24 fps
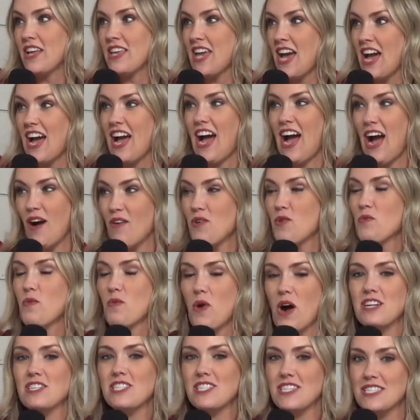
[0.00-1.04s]
Yeah, I will
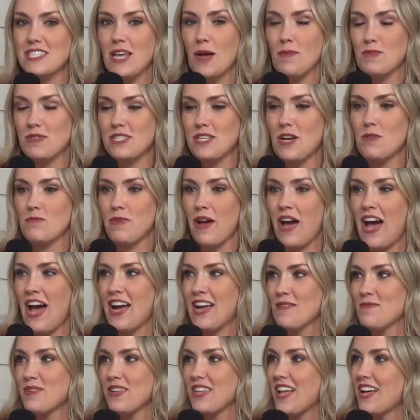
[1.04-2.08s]
watch this episode back and
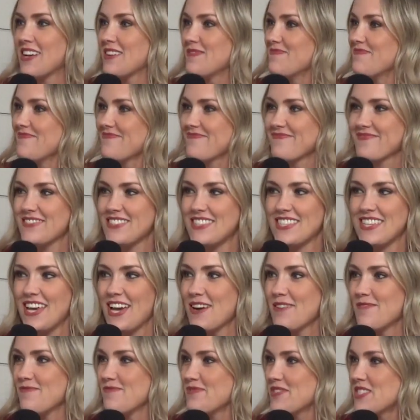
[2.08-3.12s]
be like, yep,
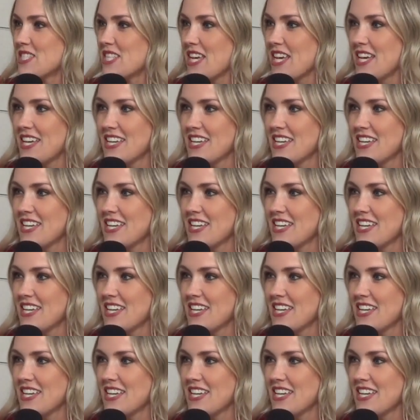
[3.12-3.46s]
see?